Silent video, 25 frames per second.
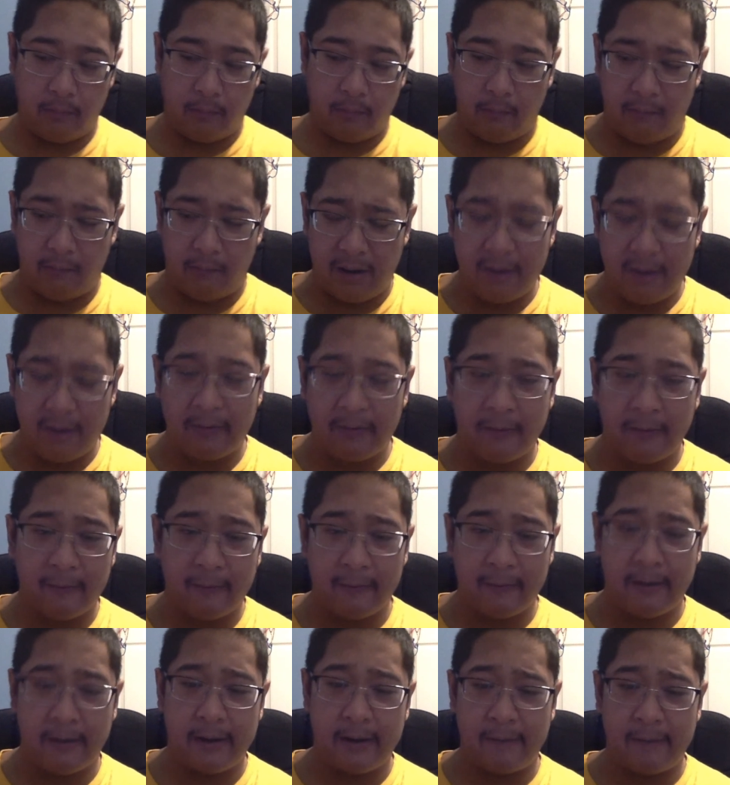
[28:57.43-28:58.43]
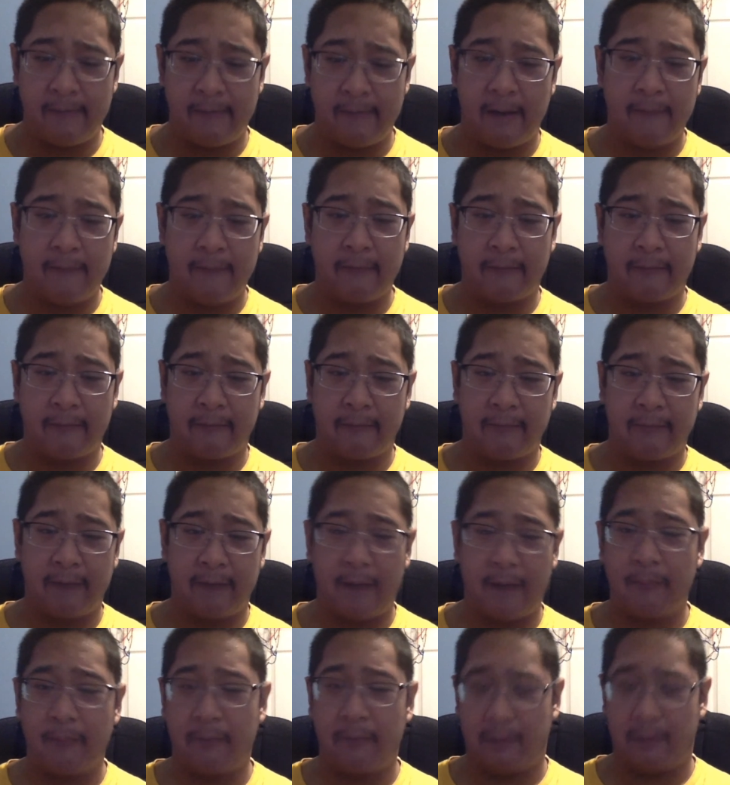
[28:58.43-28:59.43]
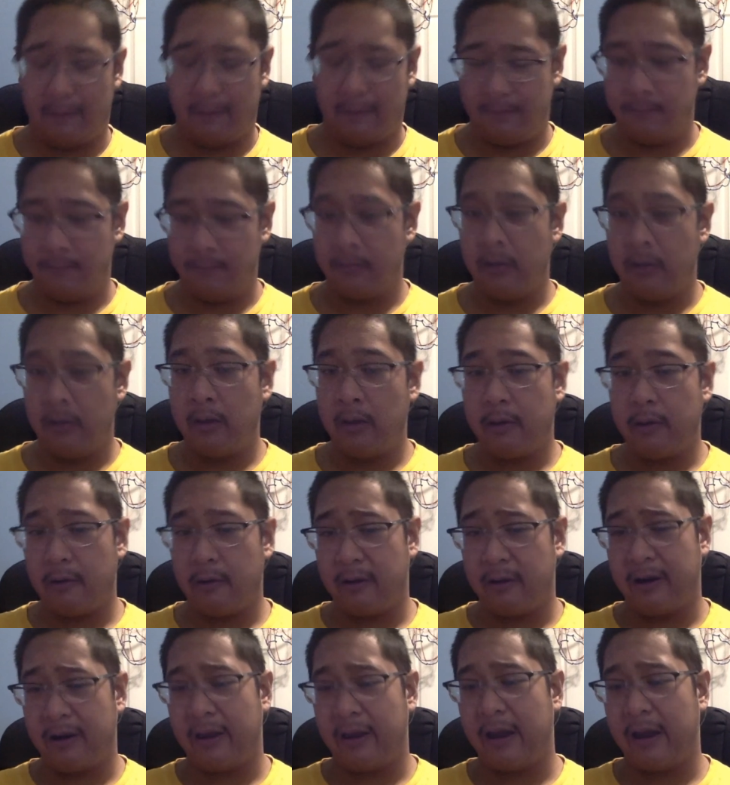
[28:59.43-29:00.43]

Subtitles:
once I create the fanfiction chapter, you're going to